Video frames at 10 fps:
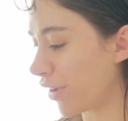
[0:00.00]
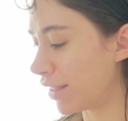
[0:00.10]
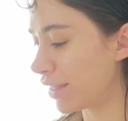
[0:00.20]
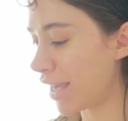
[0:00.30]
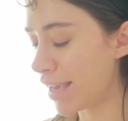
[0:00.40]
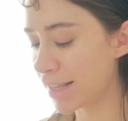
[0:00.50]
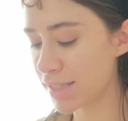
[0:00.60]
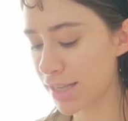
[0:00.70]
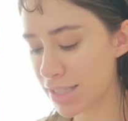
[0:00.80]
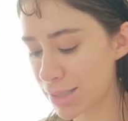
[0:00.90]
fun
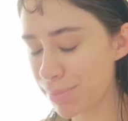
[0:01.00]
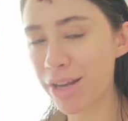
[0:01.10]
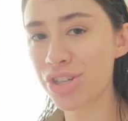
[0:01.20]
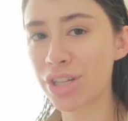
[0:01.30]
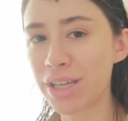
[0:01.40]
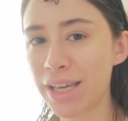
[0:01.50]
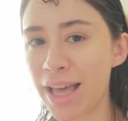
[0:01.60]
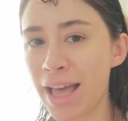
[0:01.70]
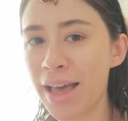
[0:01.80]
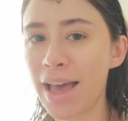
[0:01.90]
things, especially